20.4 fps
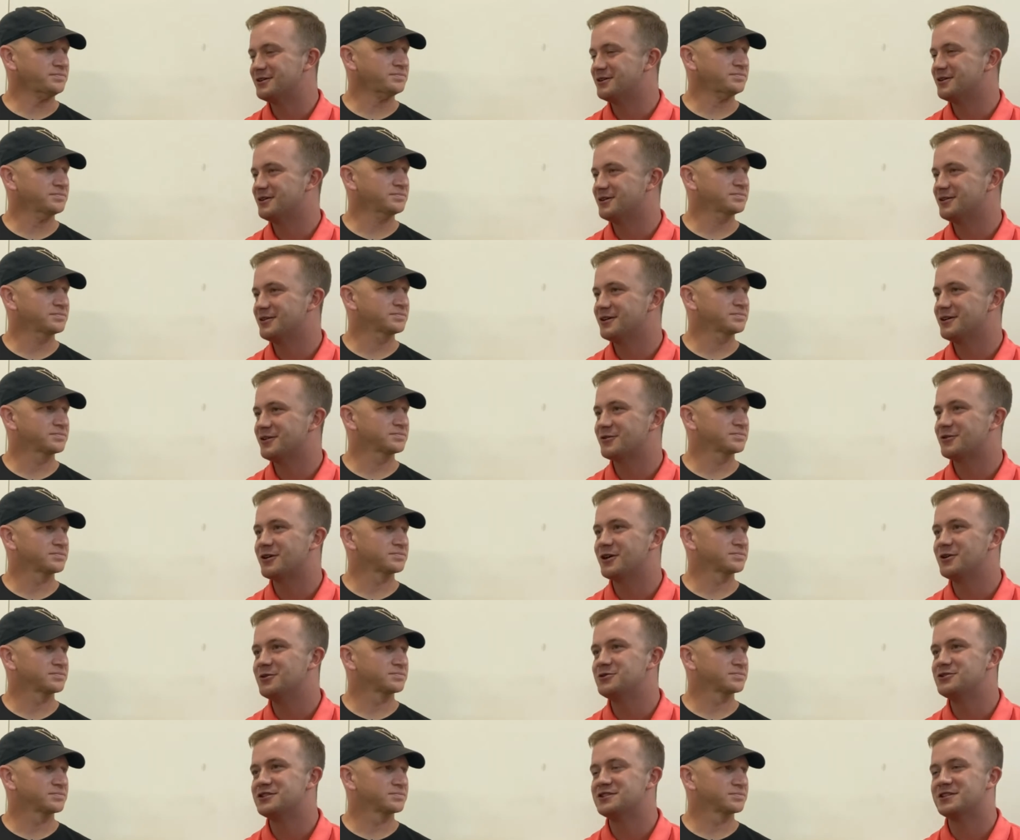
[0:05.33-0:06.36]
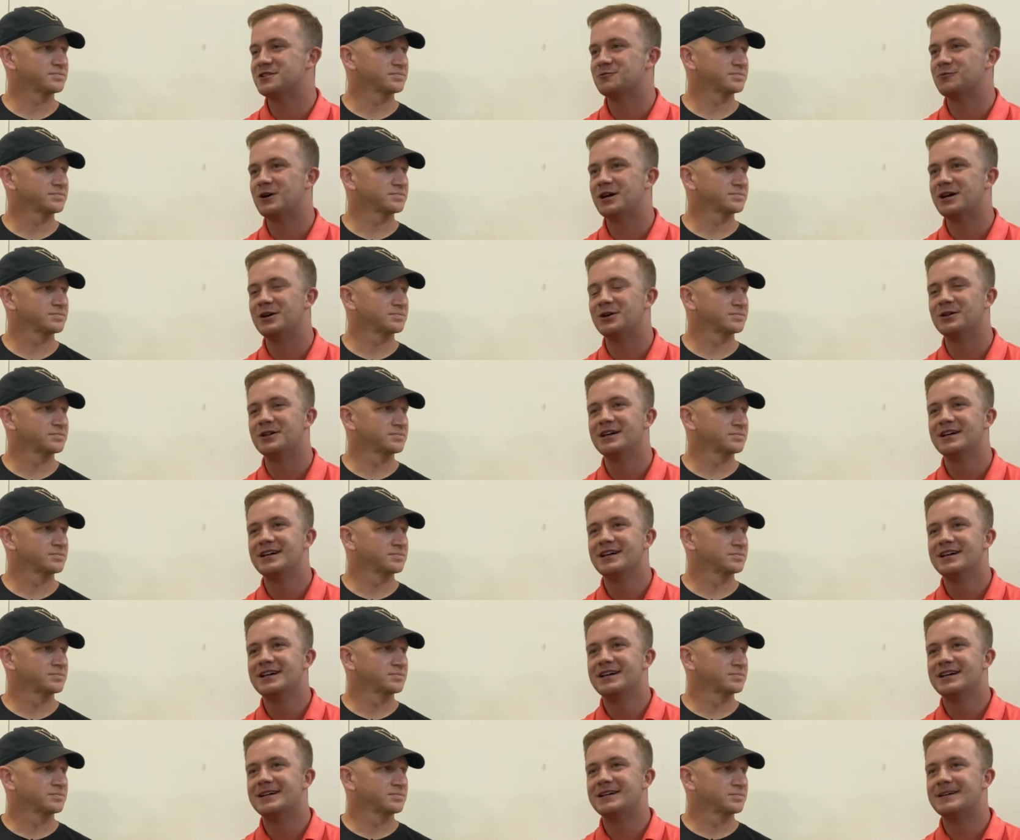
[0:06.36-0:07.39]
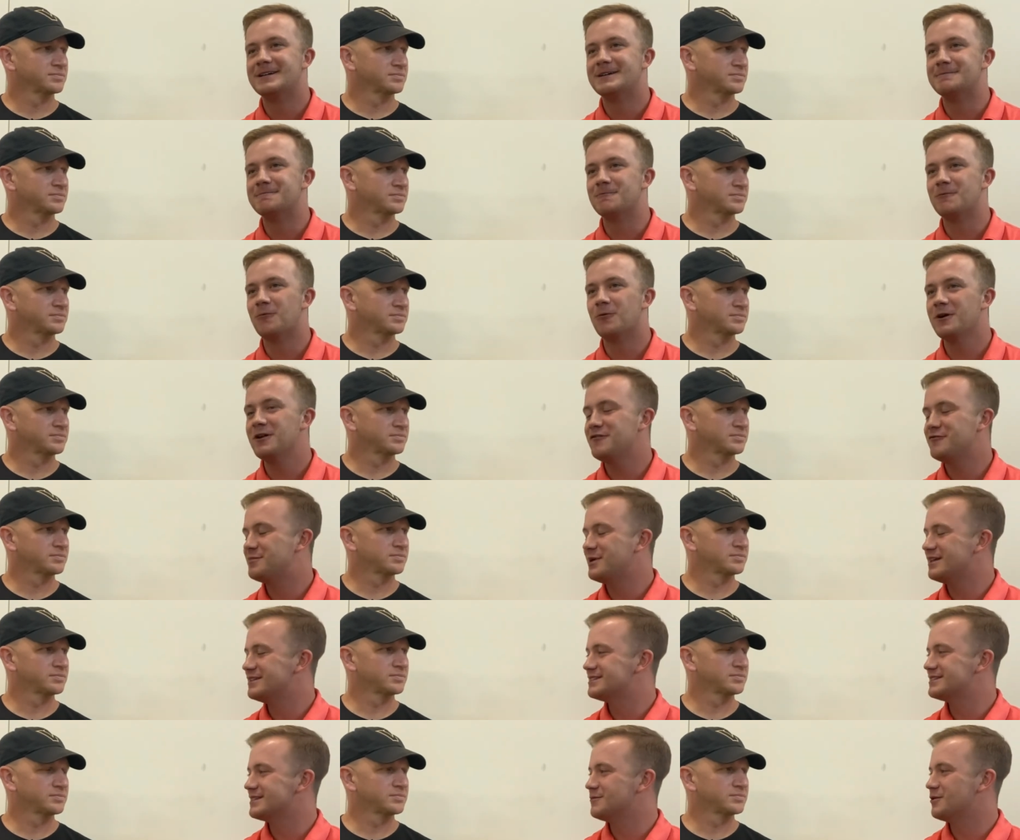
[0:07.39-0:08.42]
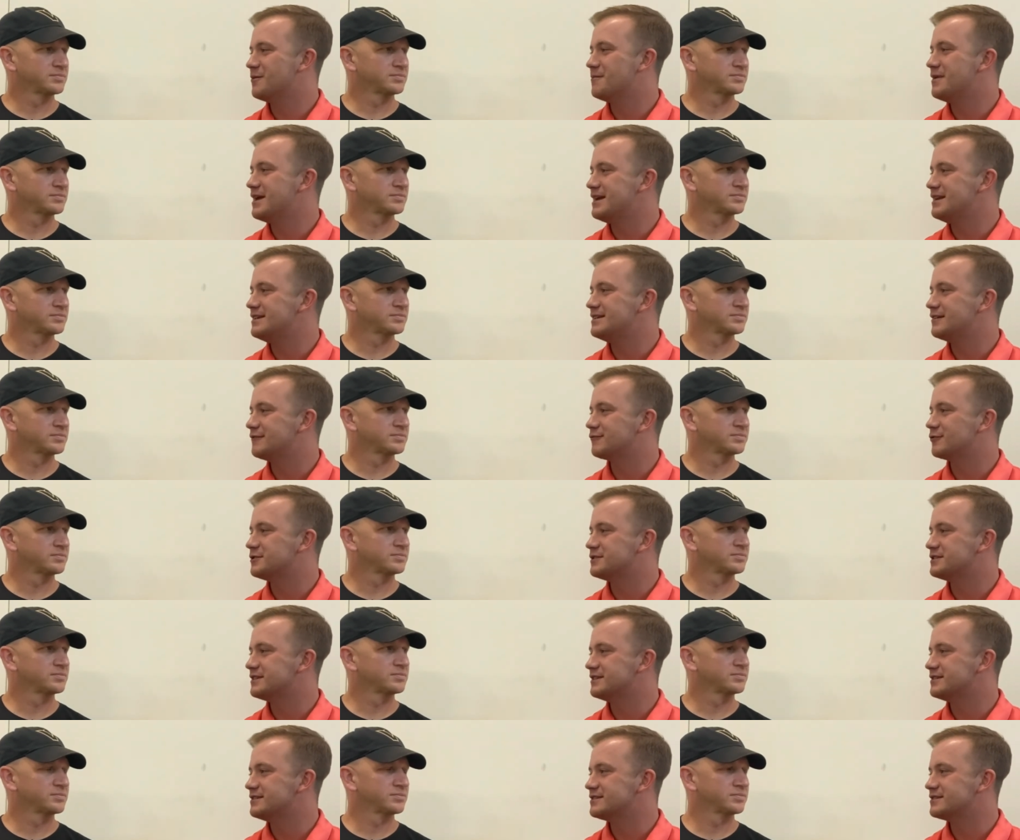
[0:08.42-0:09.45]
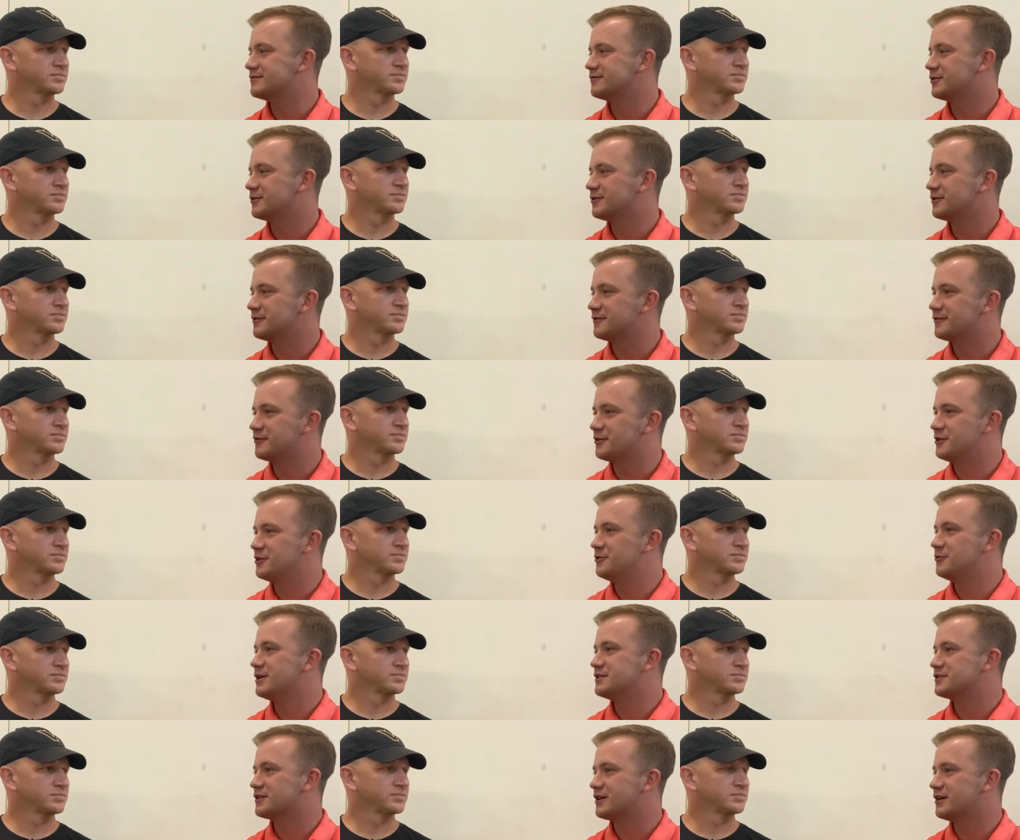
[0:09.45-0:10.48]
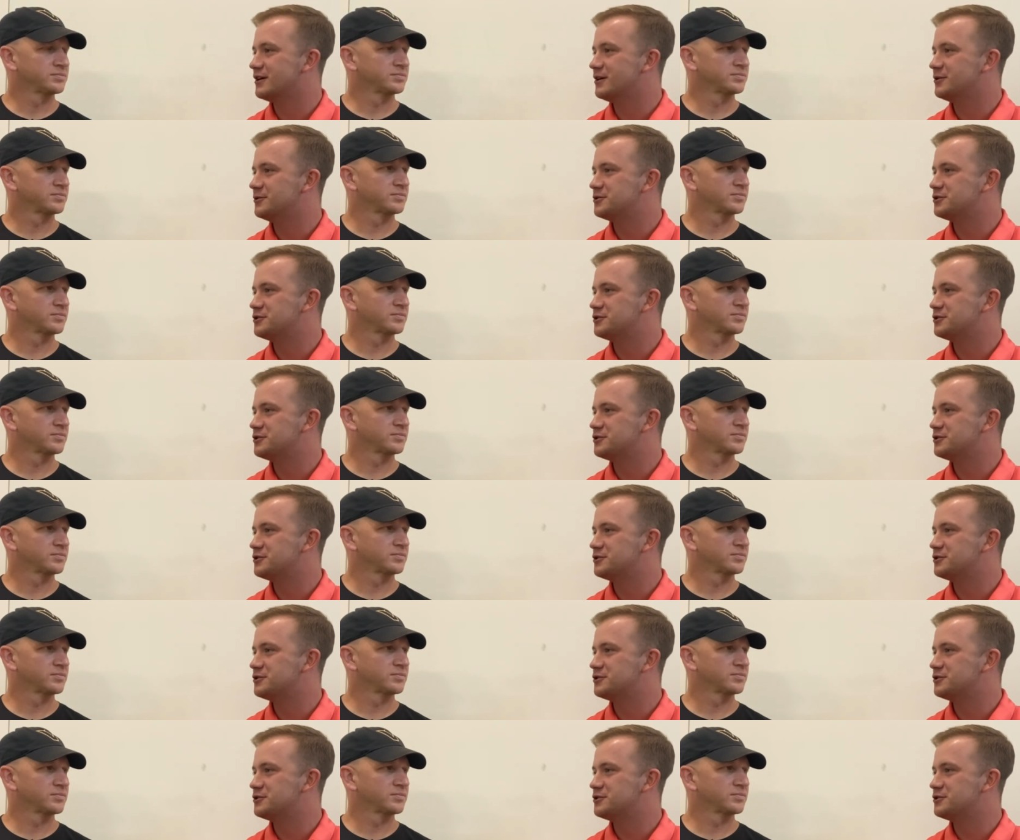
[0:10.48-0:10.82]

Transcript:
Speaker 1: all, all the other coaches as well. Um, what have been some of the main differences for, for you as a coach,